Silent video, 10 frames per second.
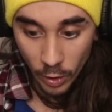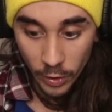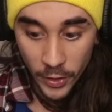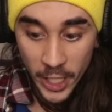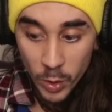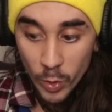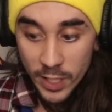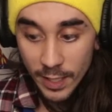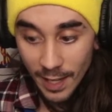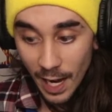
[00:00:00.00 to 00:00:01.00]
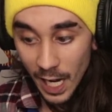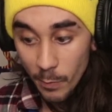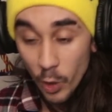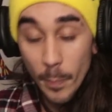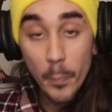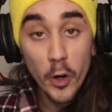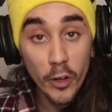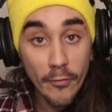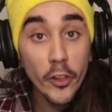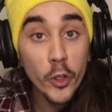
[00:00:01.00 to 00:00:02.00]
this was the time where
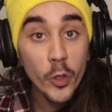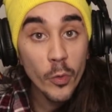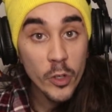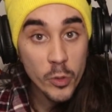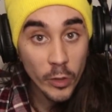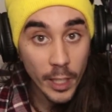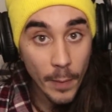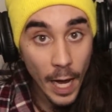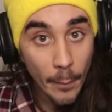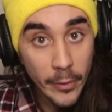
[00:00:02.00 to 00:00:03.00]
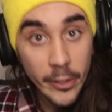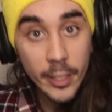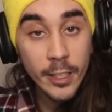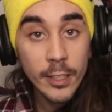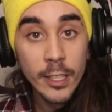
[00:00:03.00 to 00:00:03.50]
bird flu was really popular.